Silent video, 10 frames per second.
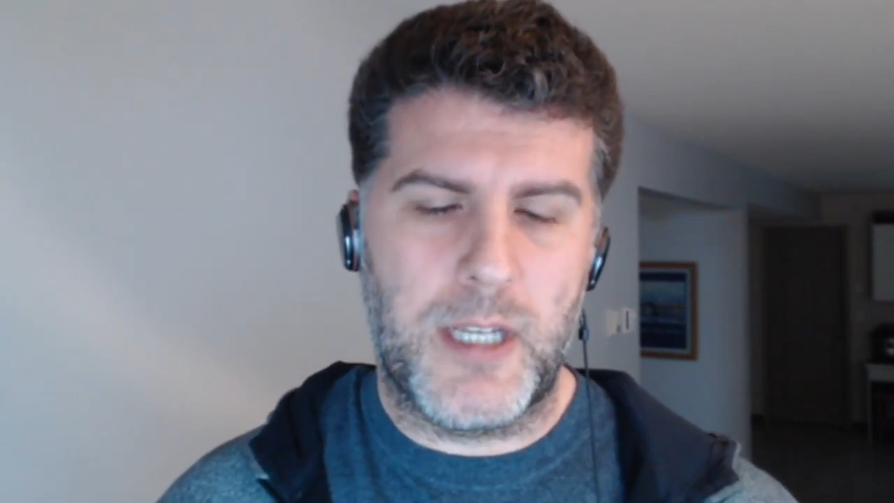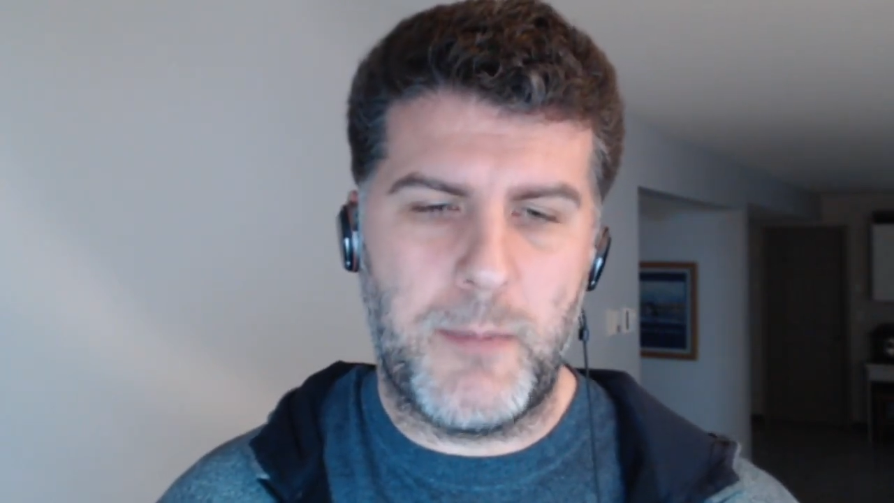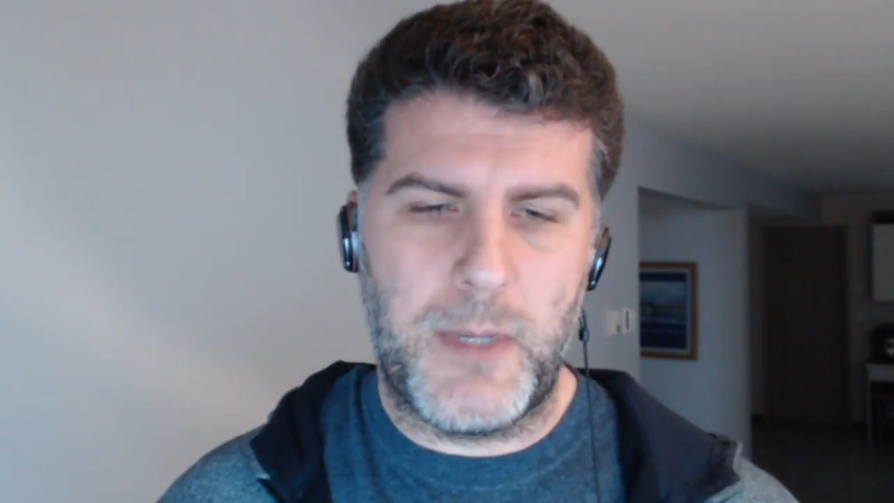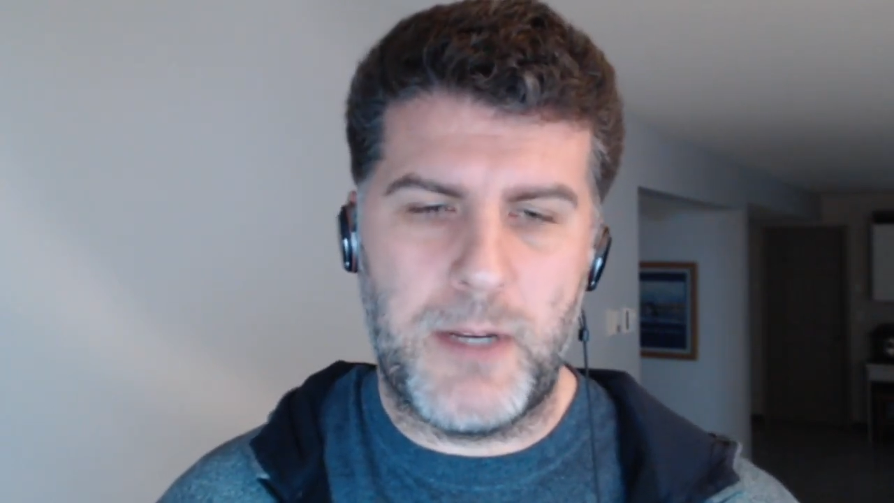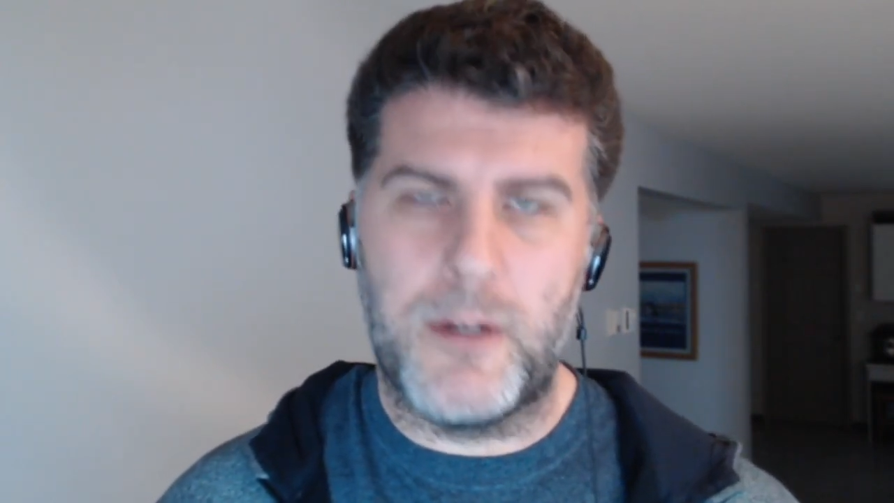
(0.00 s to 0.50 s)

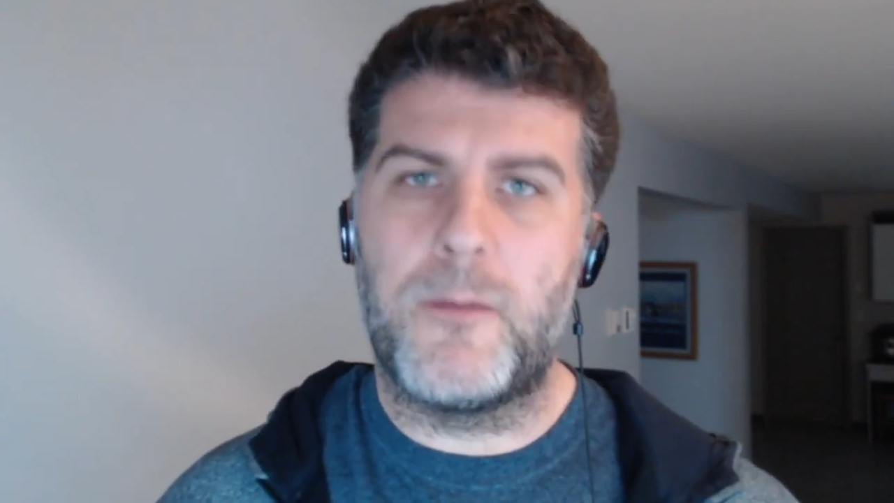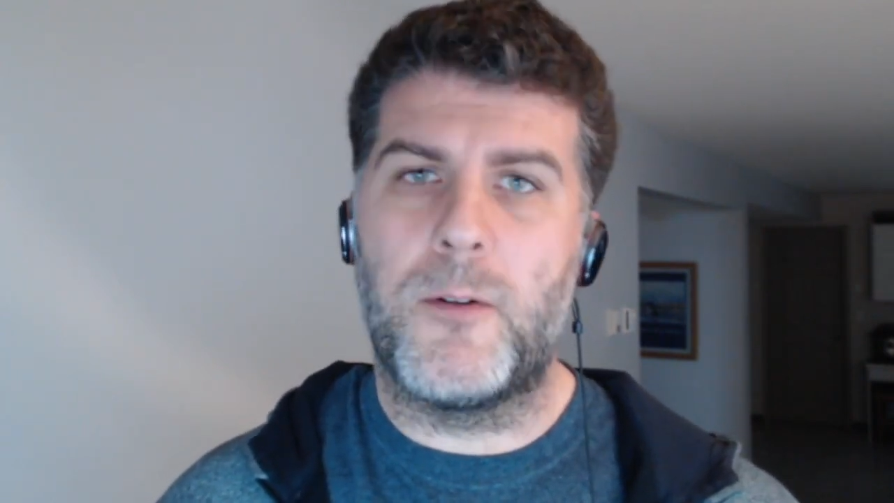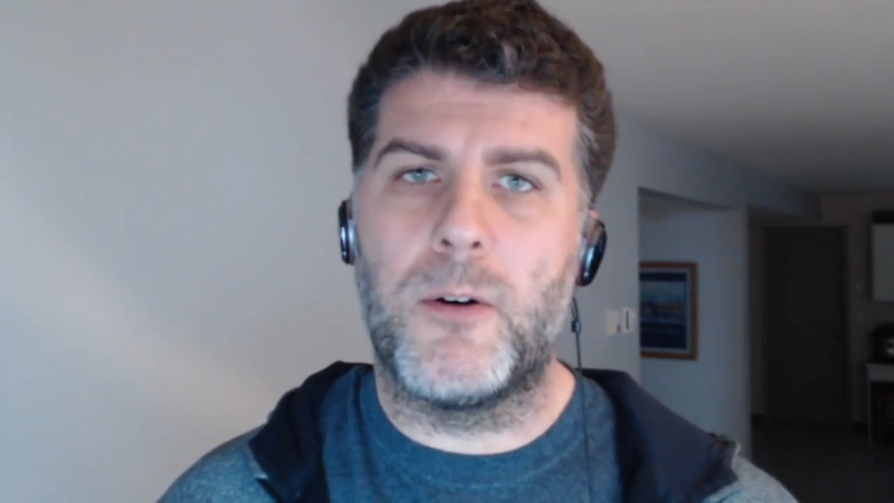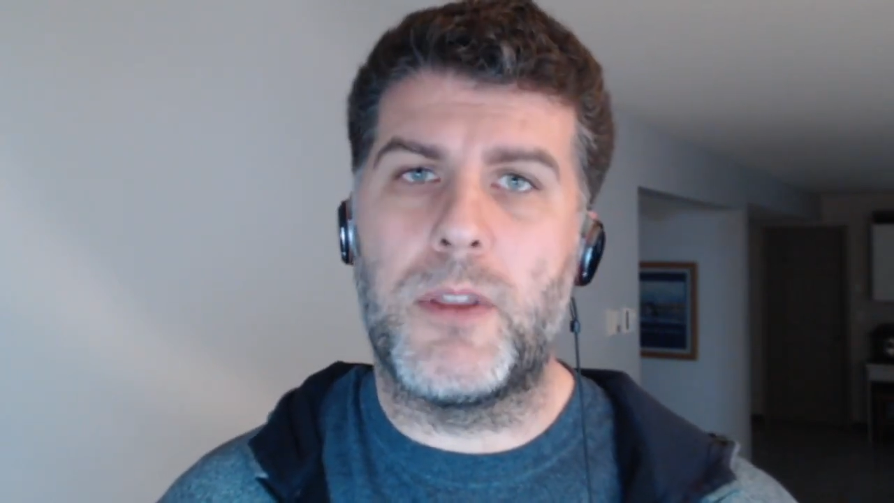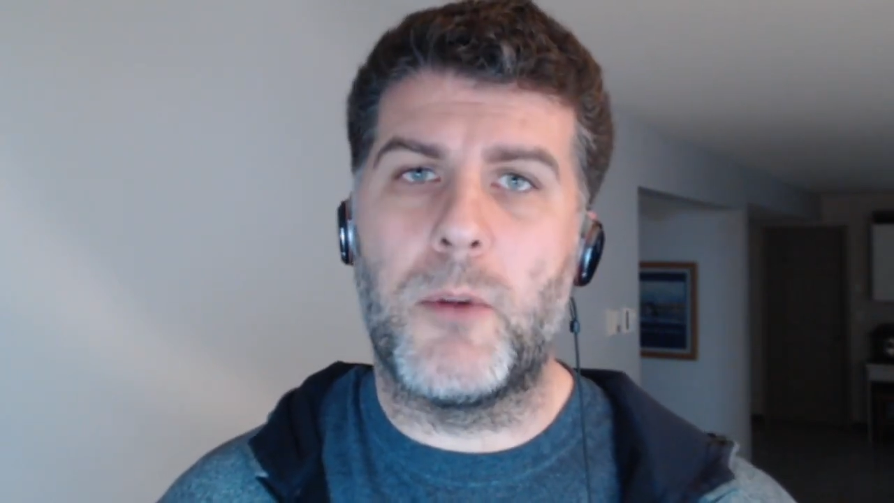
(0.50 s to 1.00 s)
company went
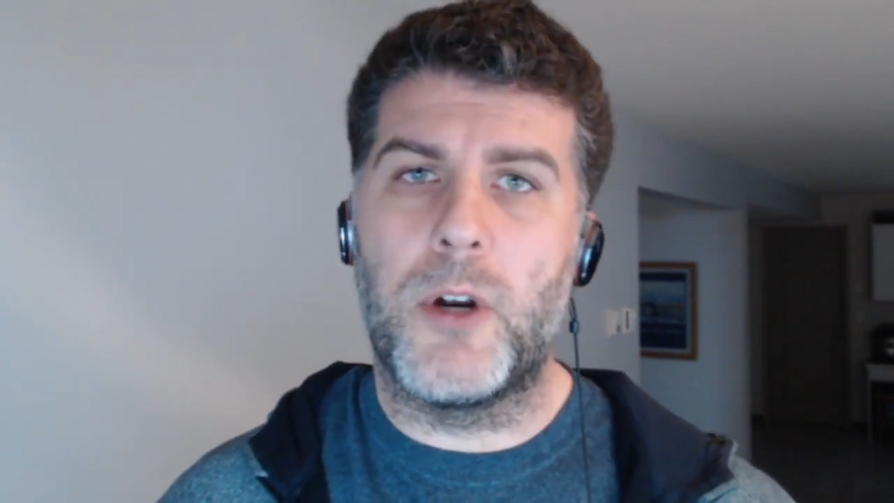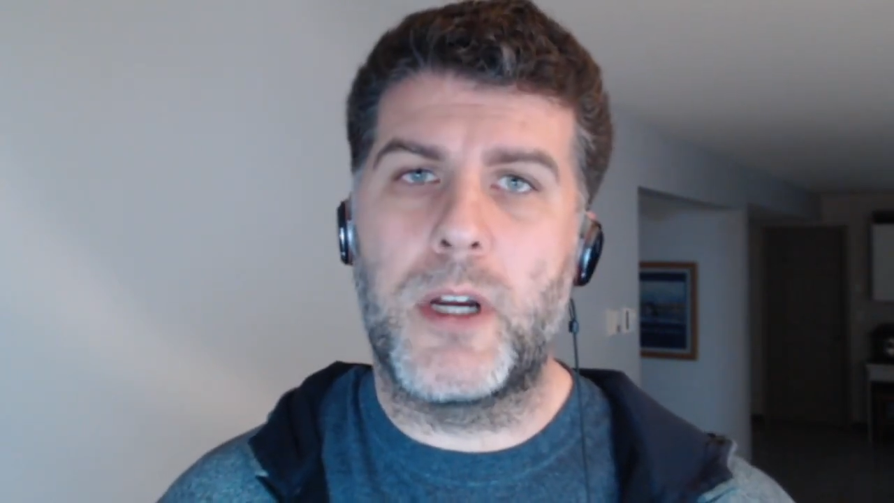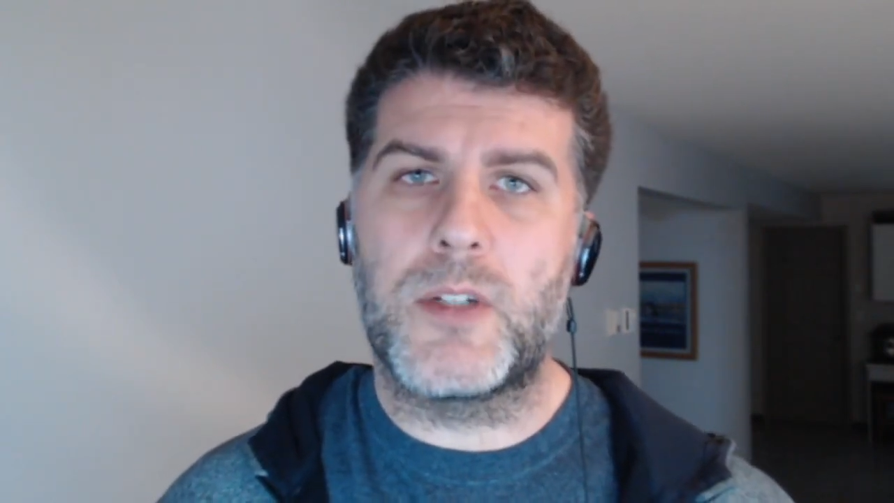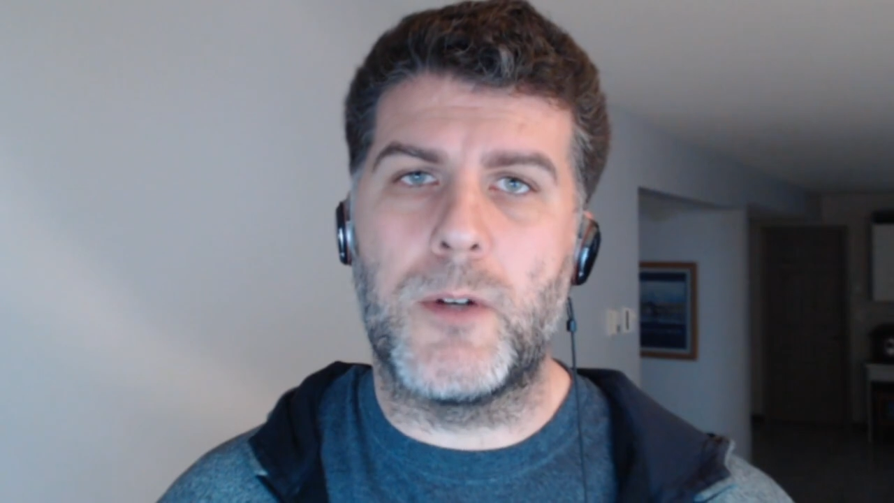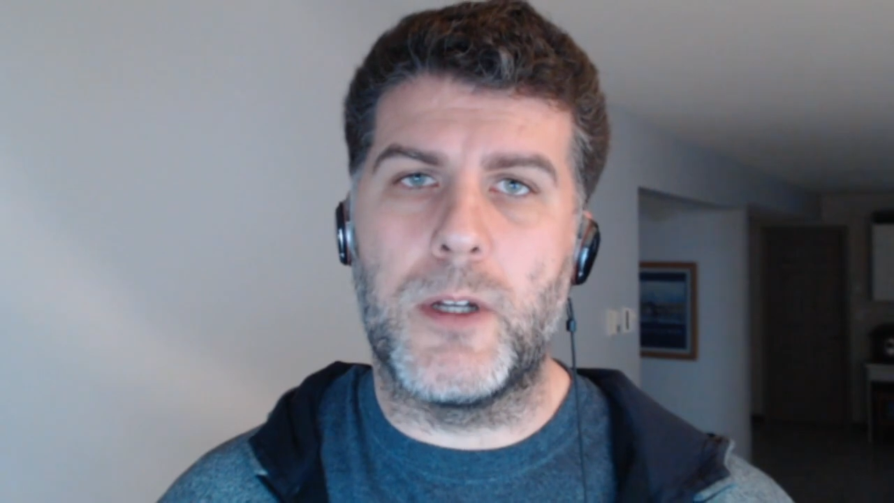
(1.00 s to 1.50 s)
forward the
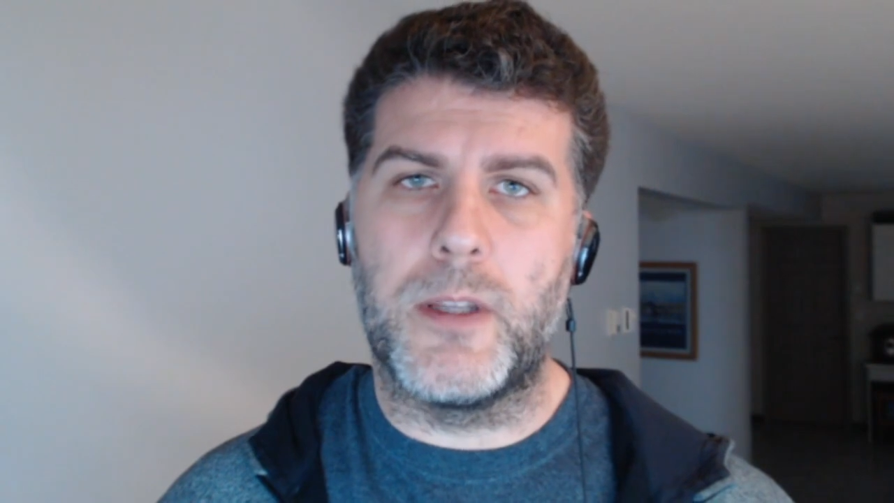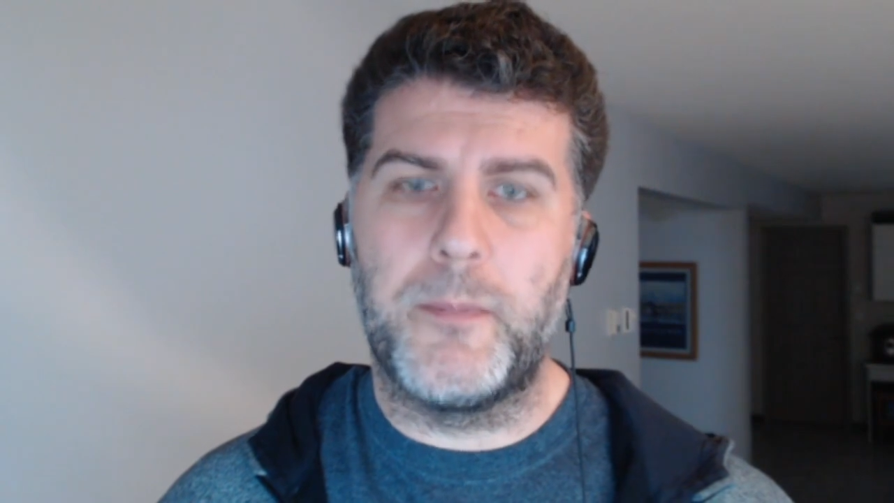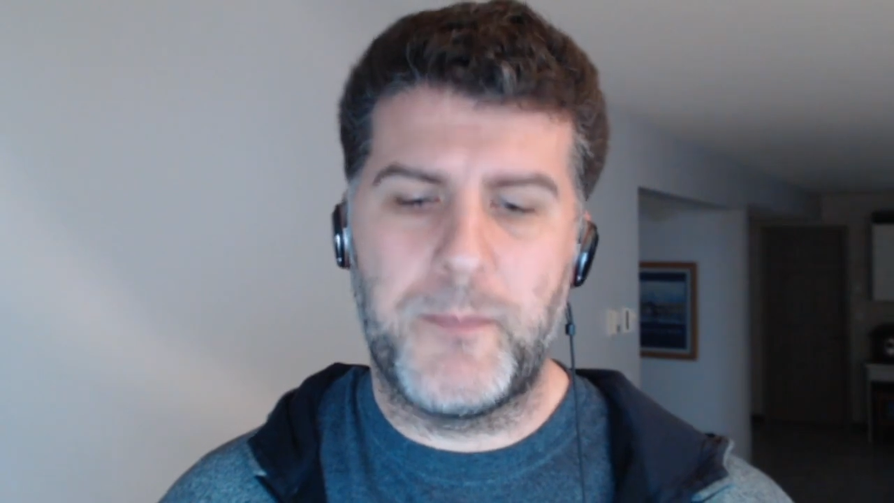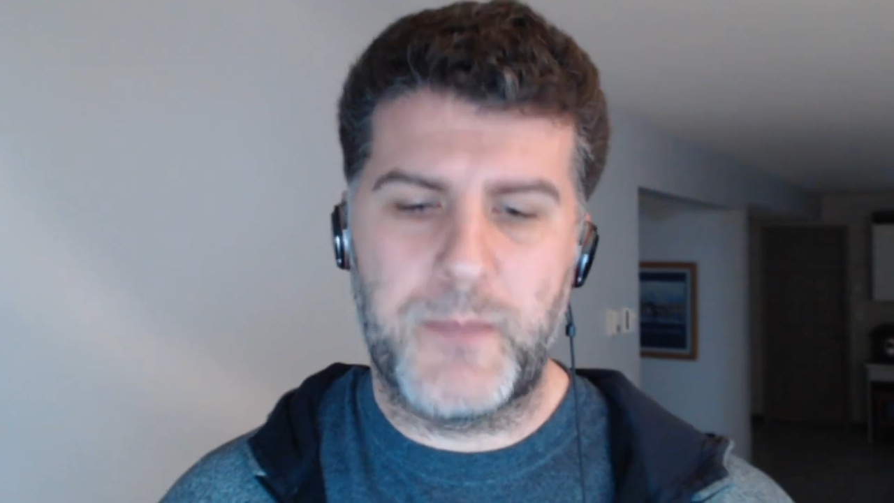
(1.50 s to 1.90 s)
mortgage for them,